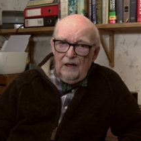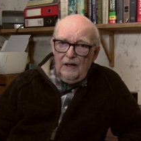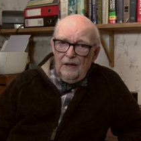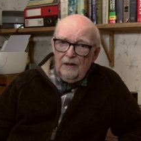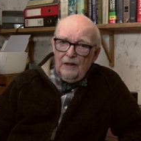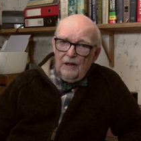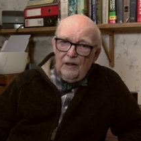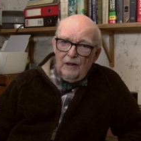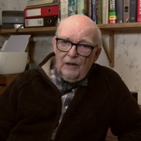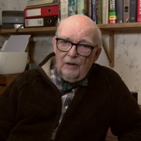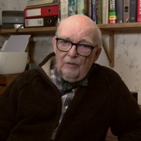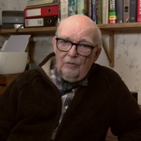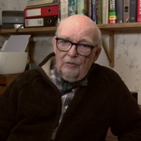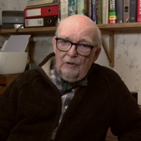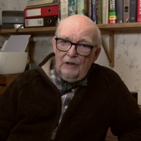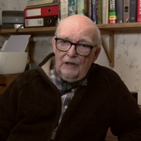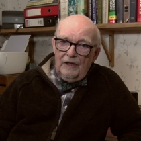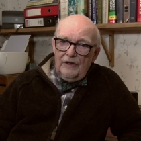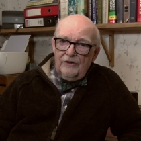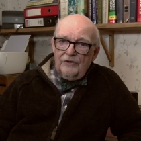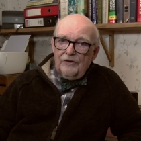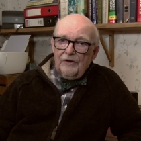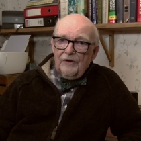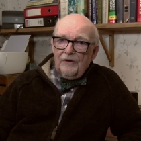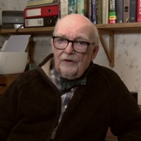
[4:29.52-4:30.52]
that the
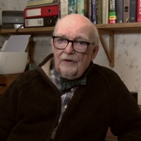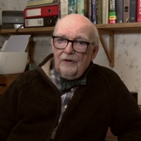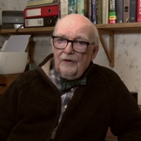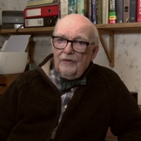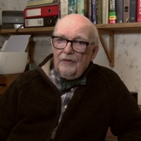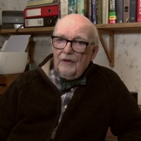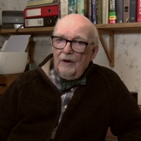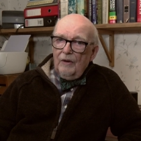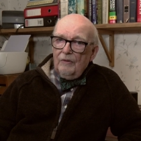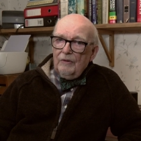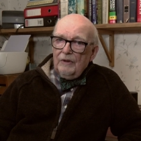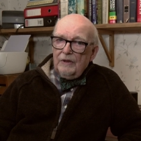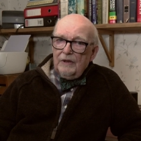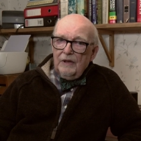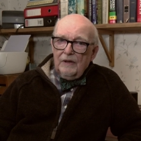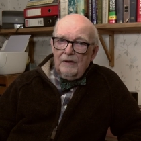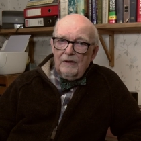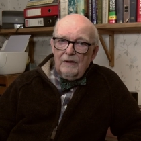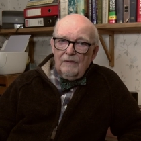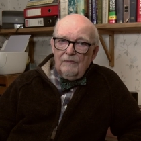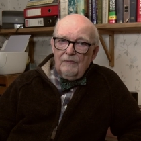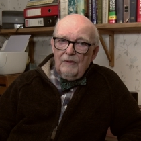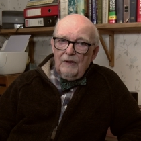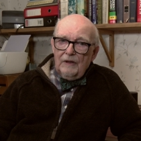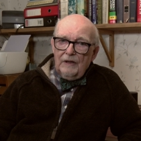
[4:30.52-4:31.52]
religious
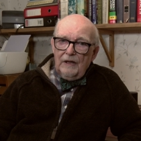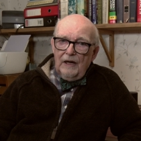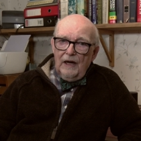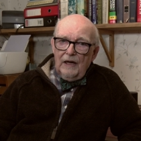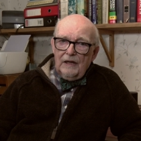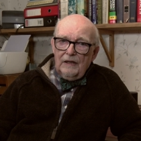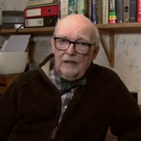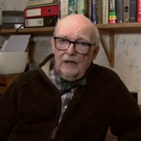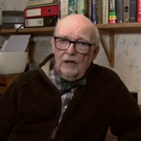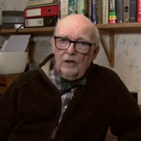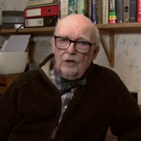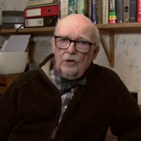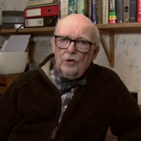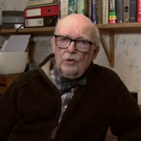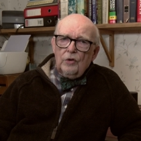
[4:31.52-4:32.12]
authorities of the day